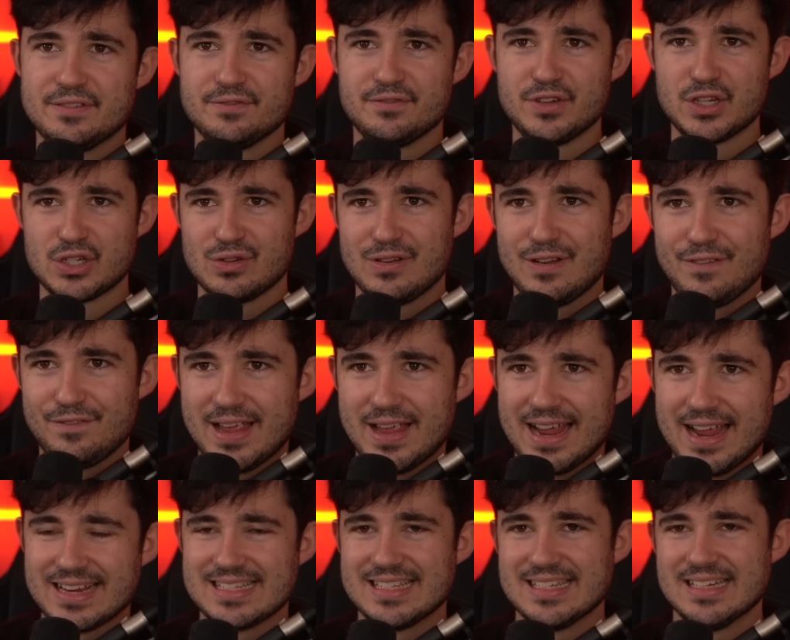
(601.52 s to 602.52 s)
and visual
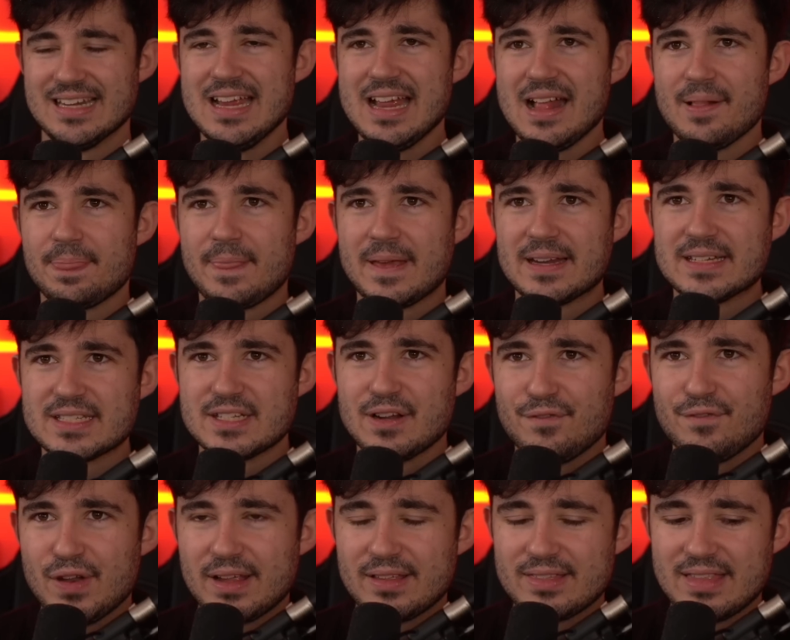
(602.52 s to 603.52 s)
effects and
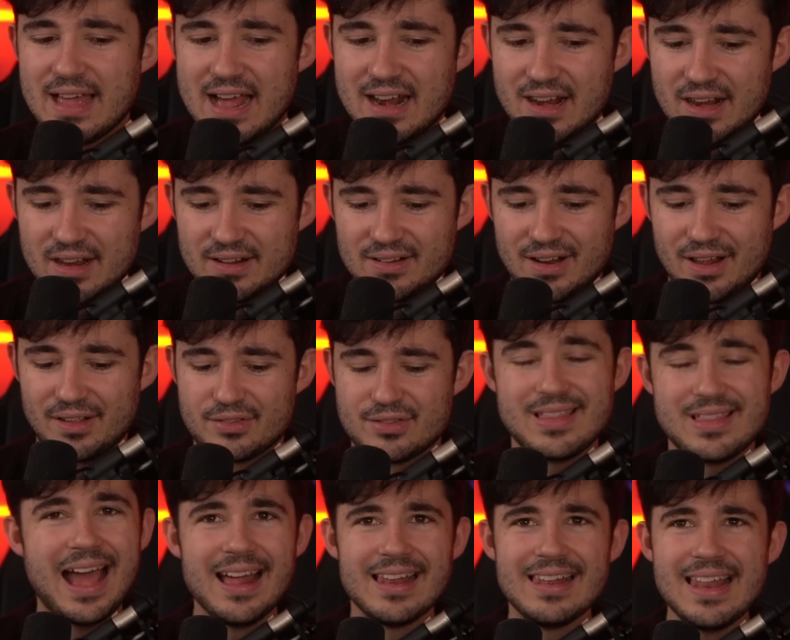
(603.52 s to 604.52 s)
stuff like
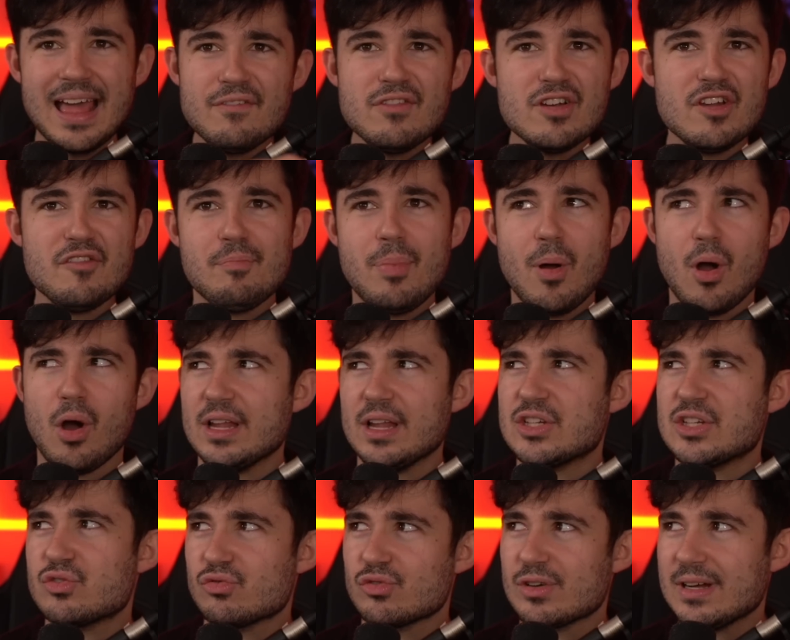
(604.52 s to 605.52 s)
that level of
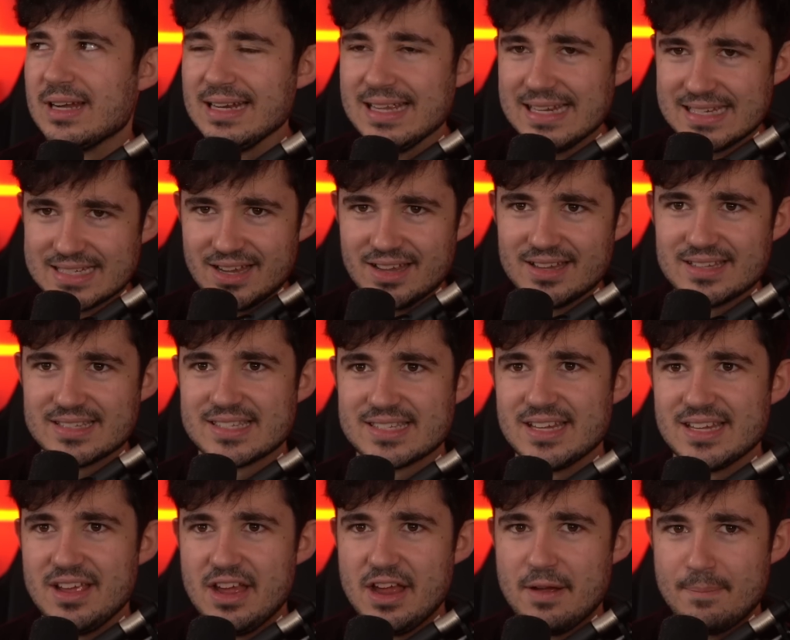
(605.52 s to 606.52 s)
polish really does
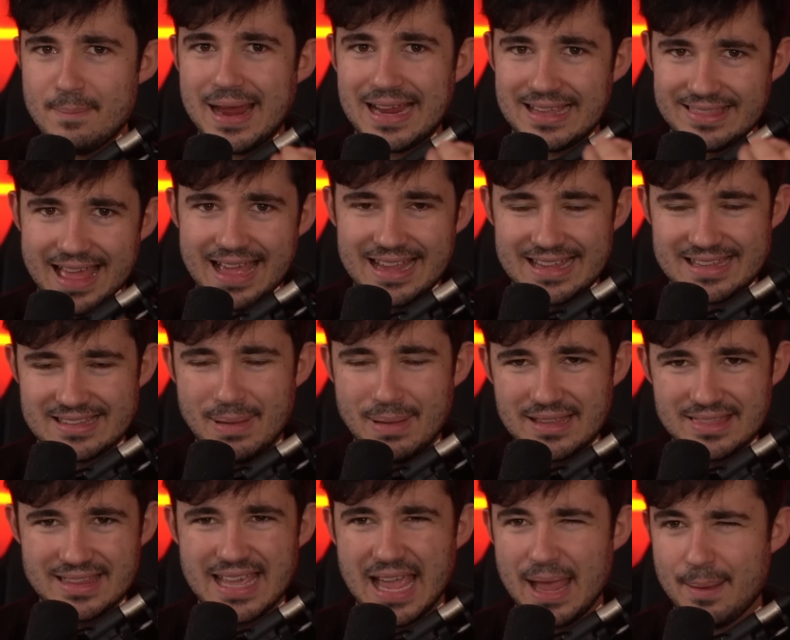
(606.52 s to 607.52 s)
make
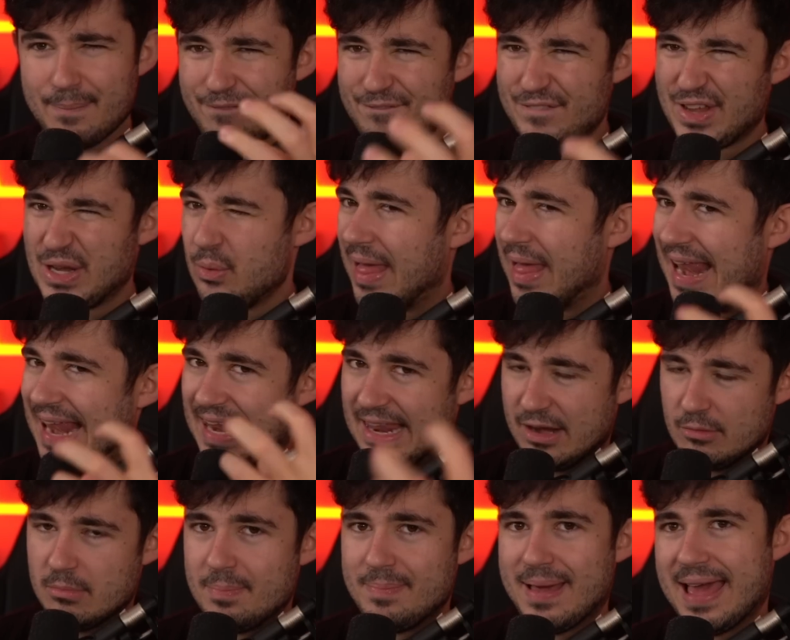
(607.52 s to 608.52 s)
the game feel that
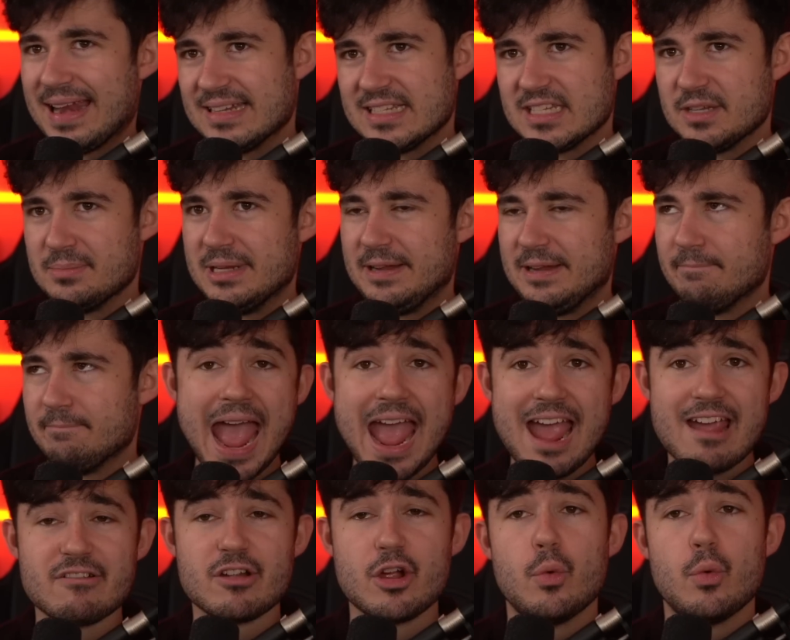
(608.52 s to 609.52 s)
little better to me.
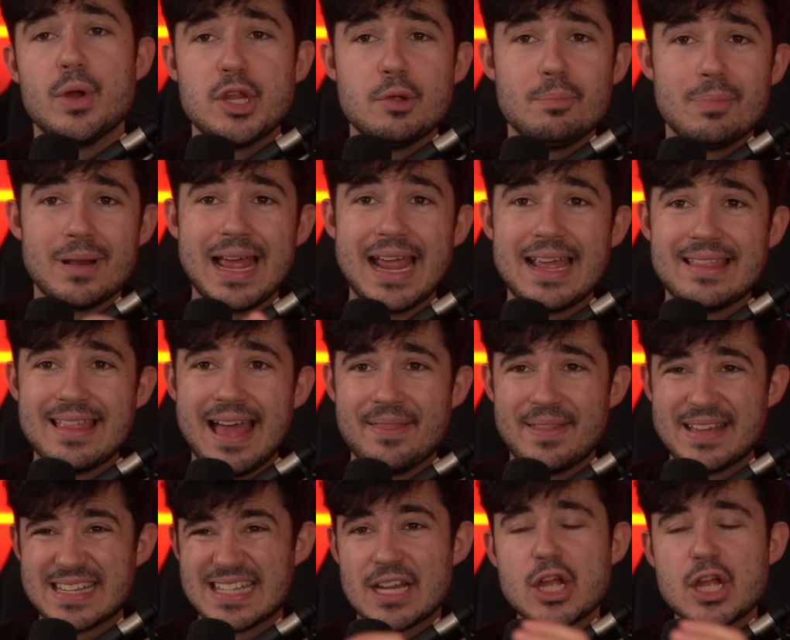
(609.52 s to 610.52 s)
Arrow, when you play that,
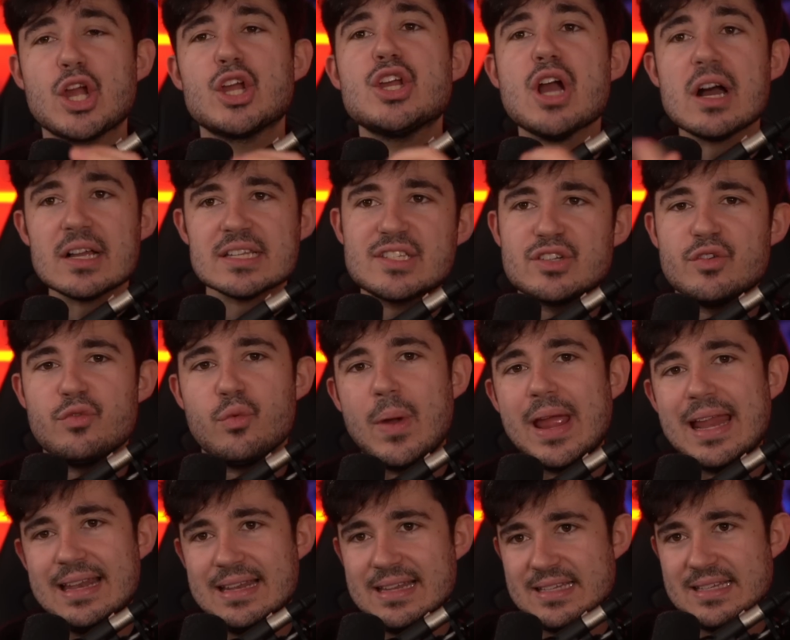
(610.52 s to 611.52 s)
there's like a gust of
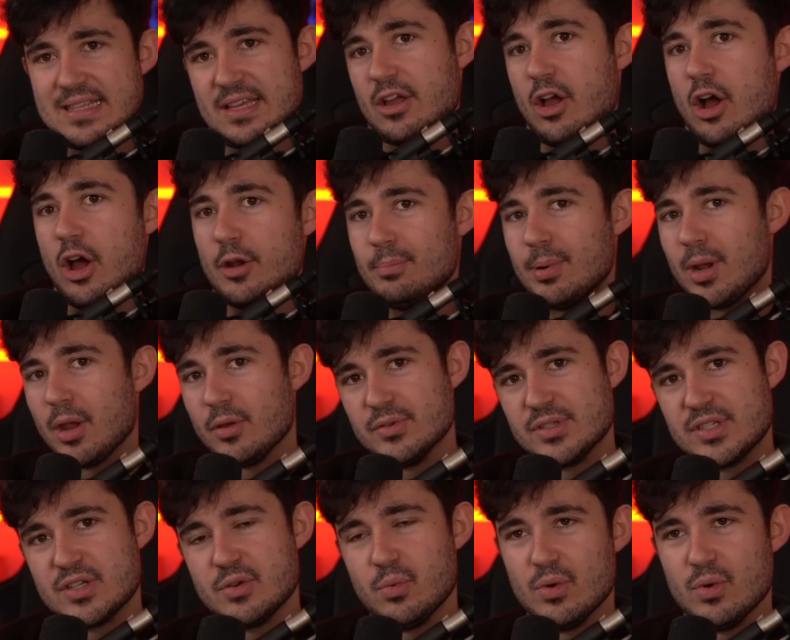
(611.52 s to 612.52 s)
wind as the card blows
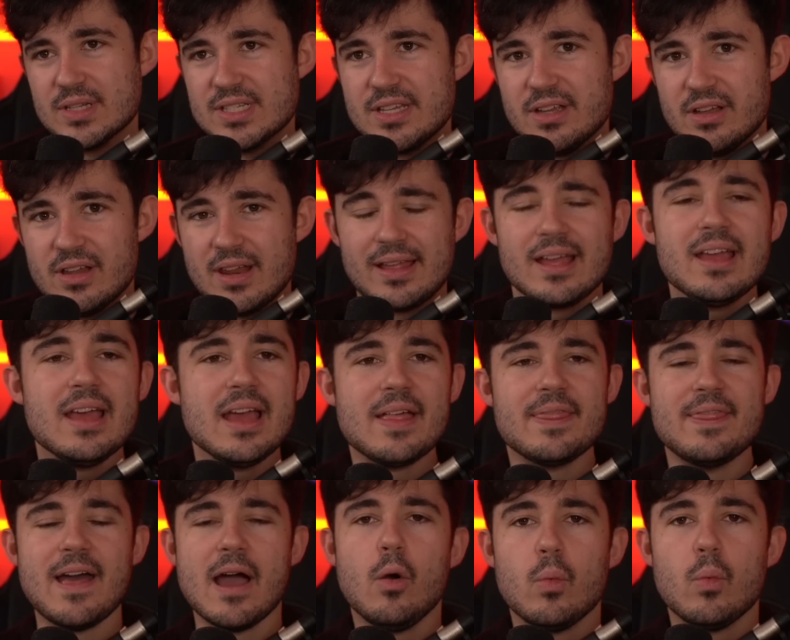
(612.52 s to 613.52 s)
towards her. Like,
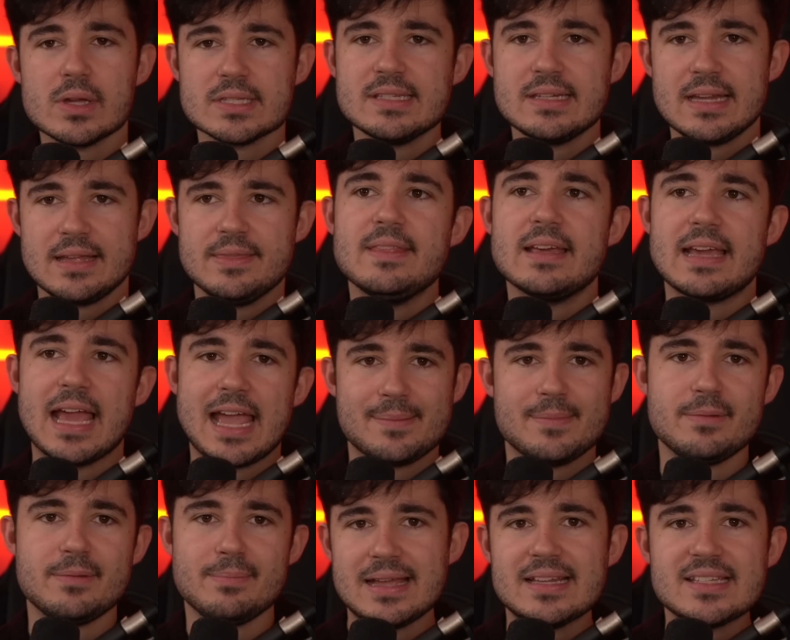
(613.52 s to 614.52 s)
that wasn't in the game
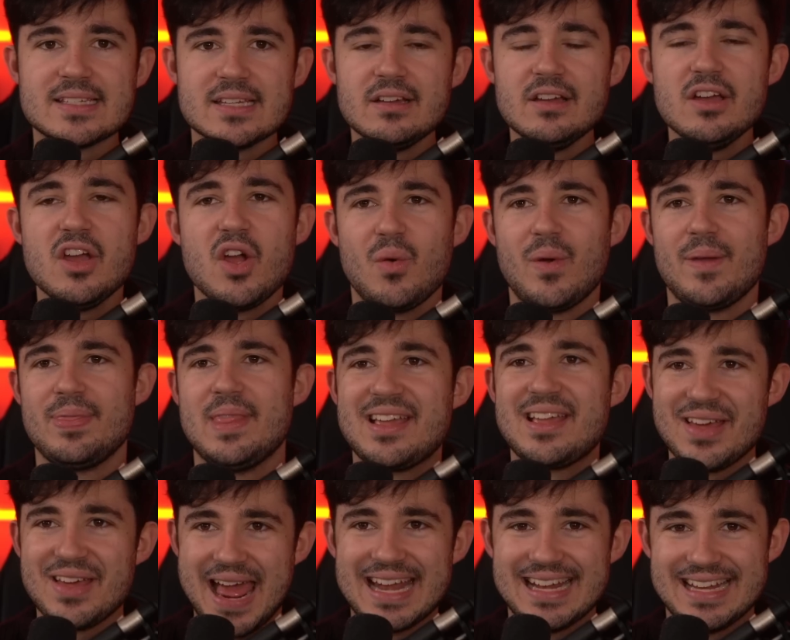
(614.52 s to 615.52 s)
in beta. When that
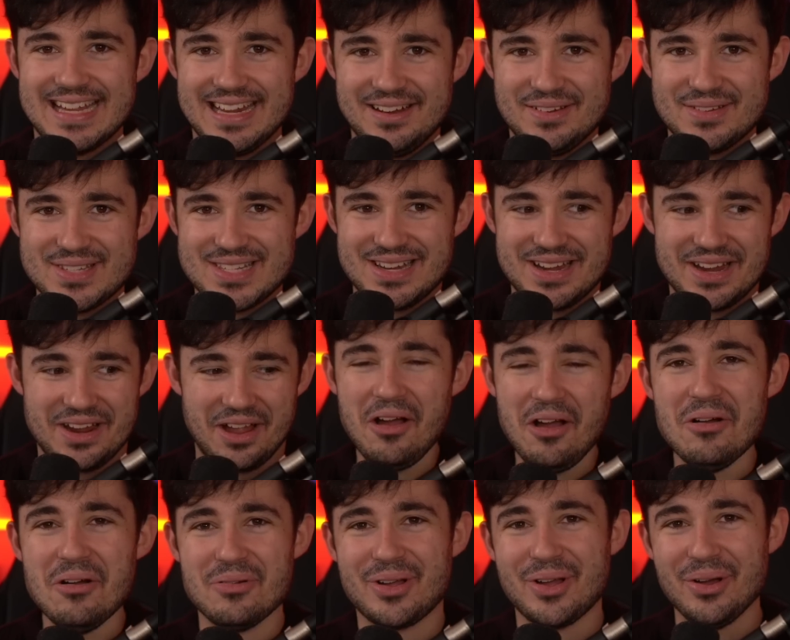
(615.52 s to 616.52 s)
got added in, it was like,
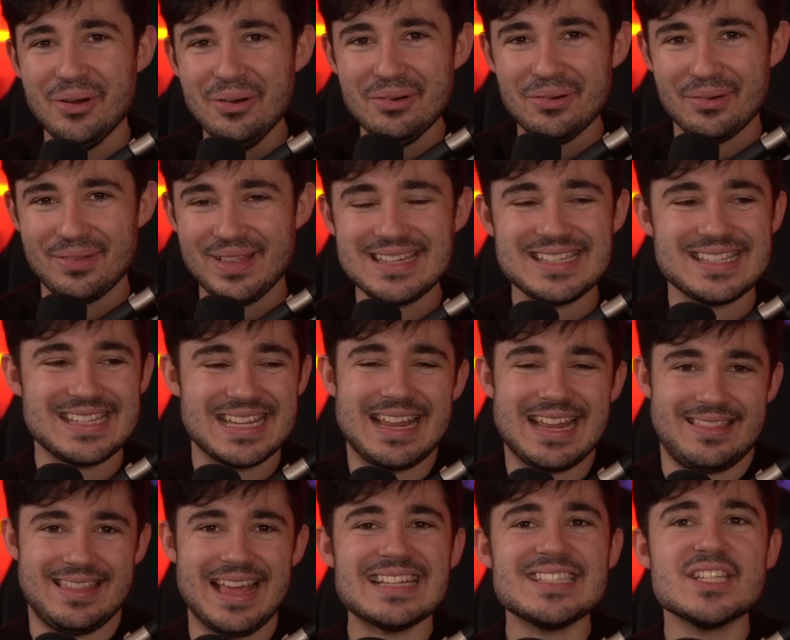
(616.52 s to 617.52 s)
oh, cool,
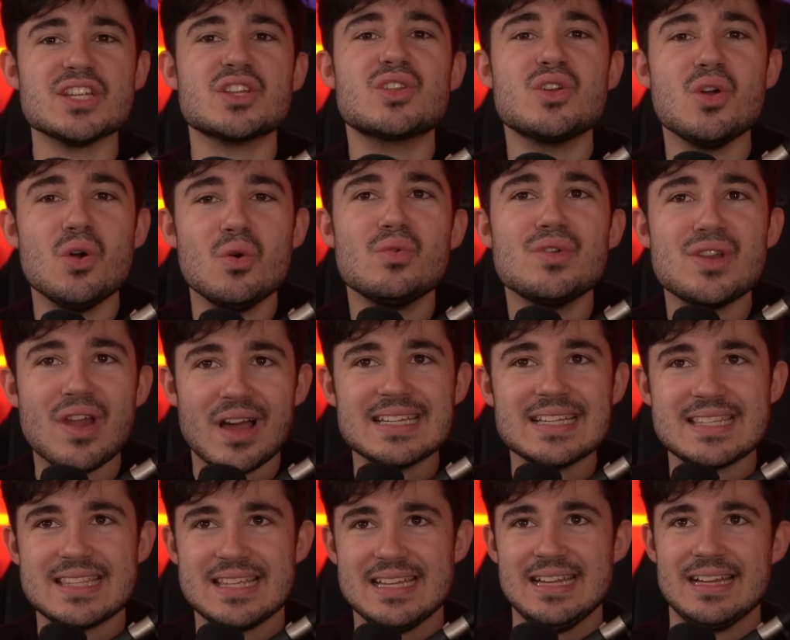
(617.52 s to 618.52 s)
that's a cool,
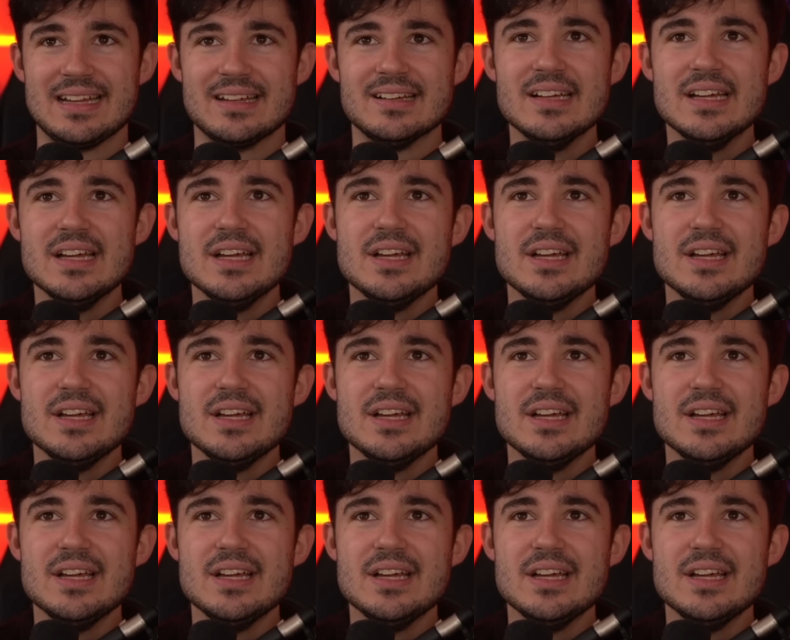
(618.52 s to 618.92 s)
nice thing.